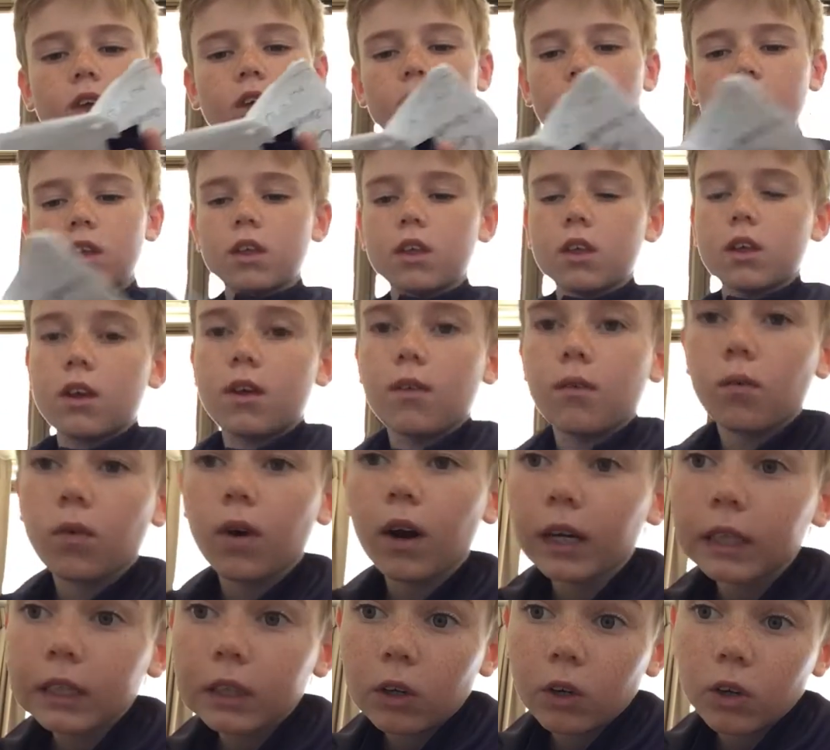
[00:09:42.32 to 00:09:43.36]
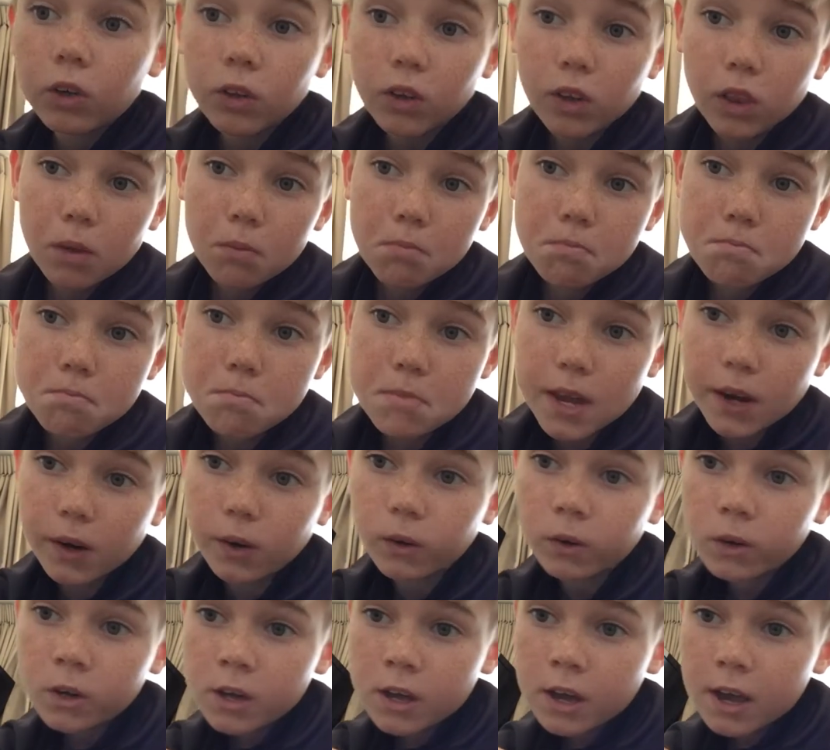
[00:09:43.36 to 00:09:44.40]
And then one goes in the
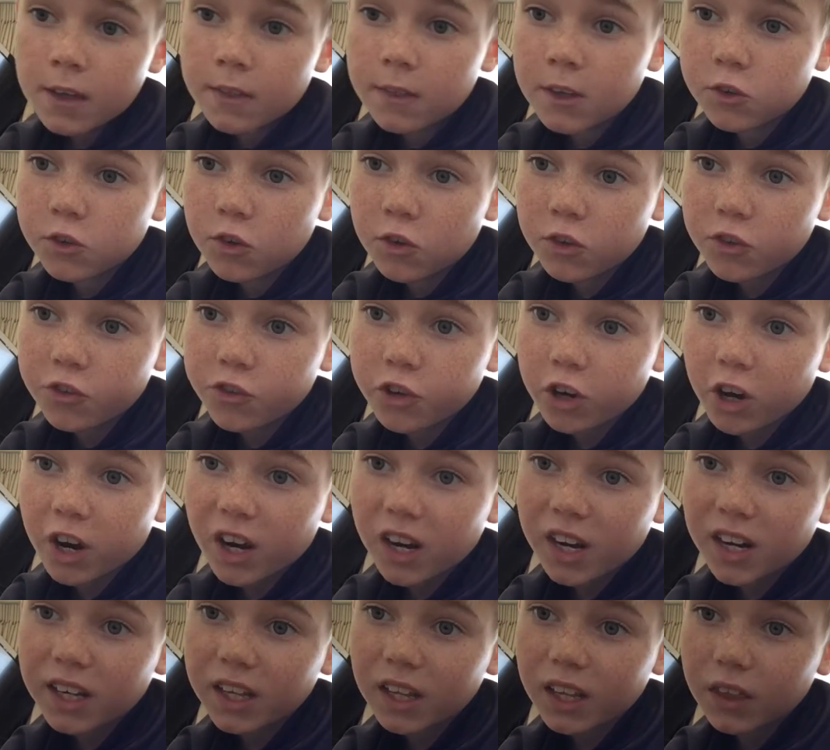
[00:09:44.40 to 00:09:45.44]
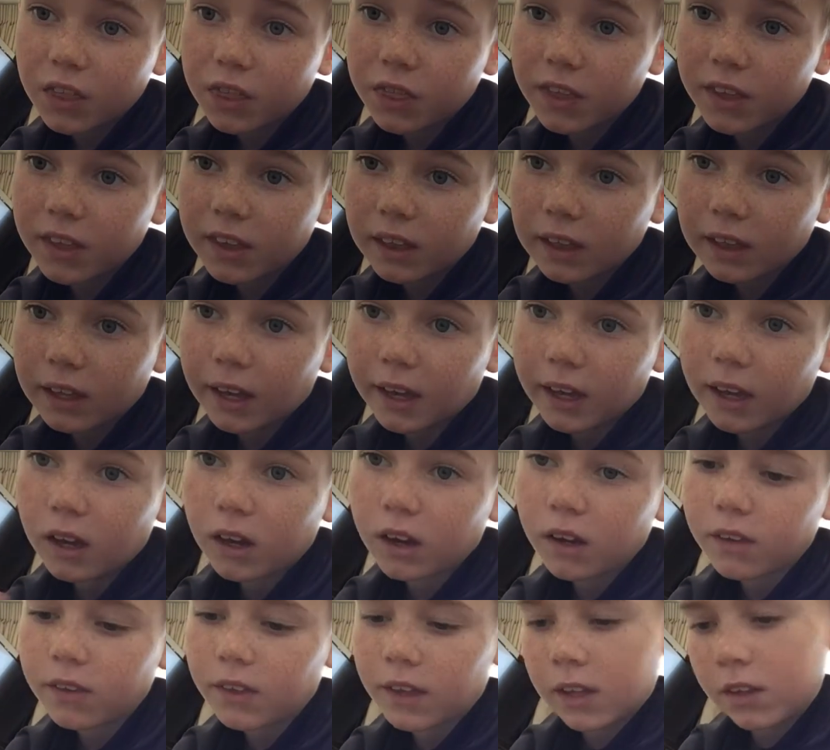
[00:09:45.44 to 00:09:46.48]
middle, and there's a tiny thin
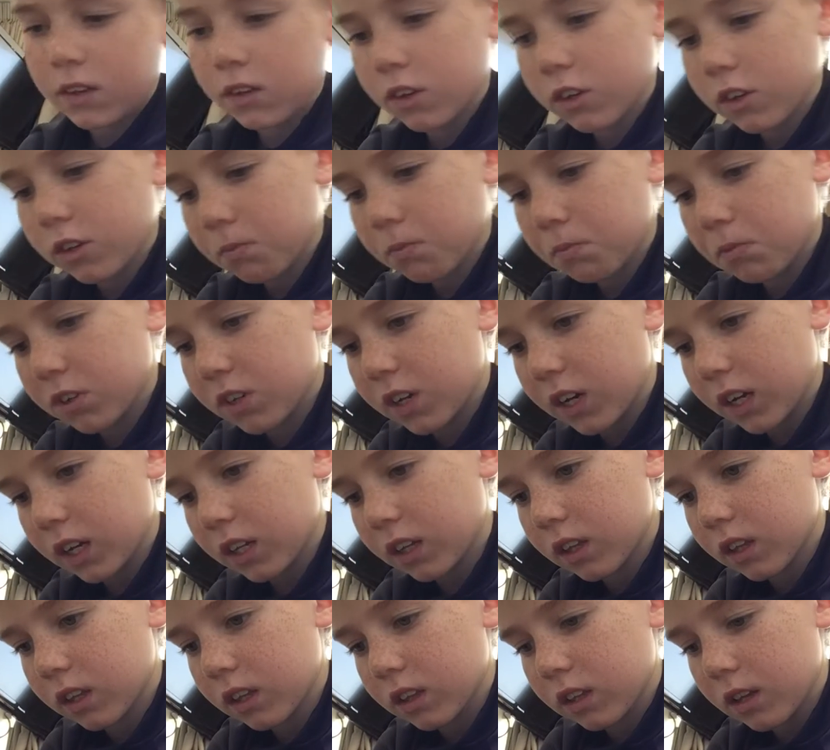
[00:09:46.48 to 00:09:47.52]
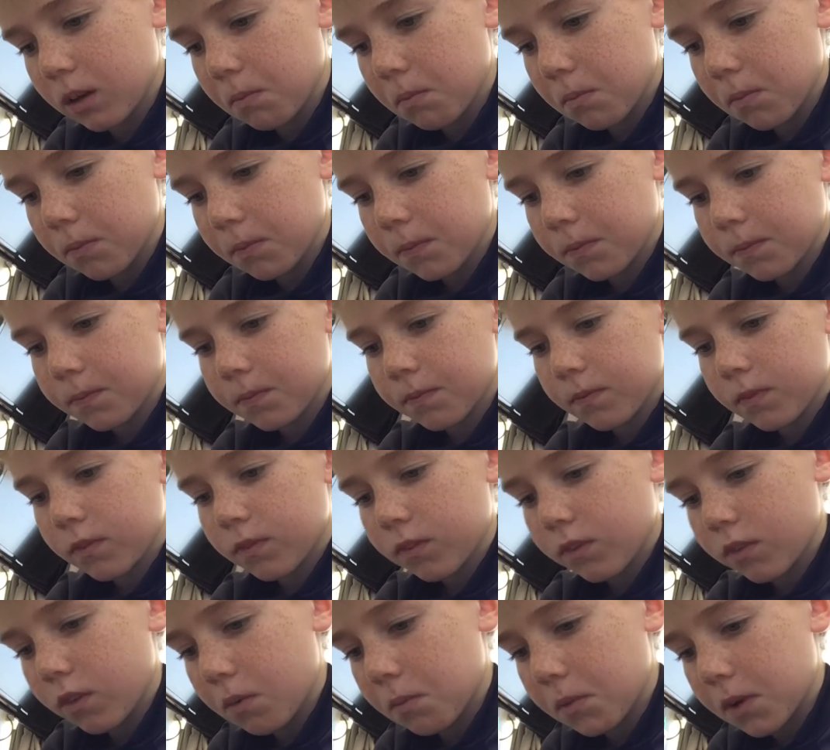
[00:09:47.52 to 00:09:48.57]
layer that's protecting them
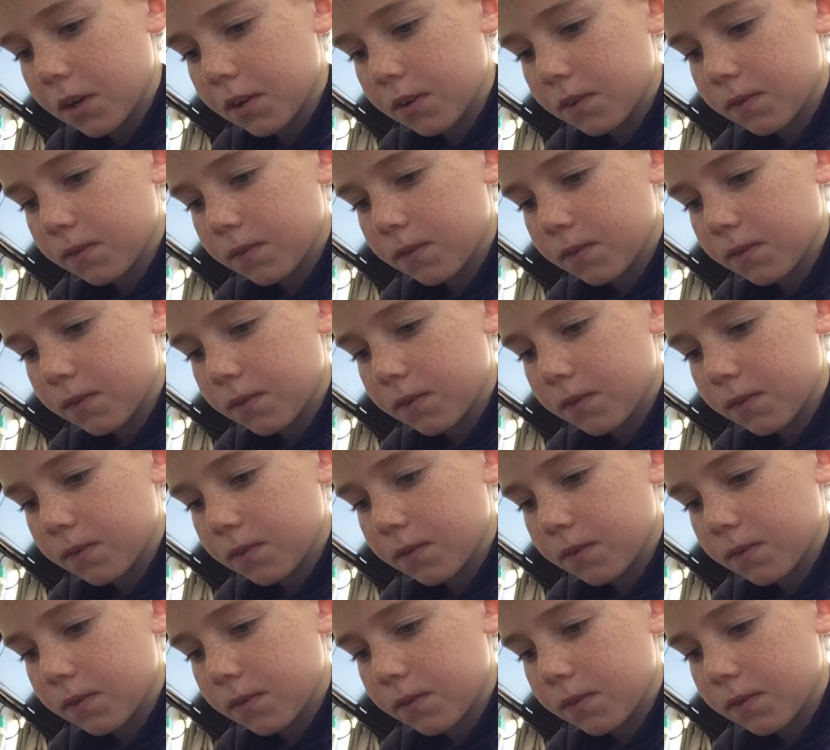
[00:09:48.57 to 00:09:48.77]
from it.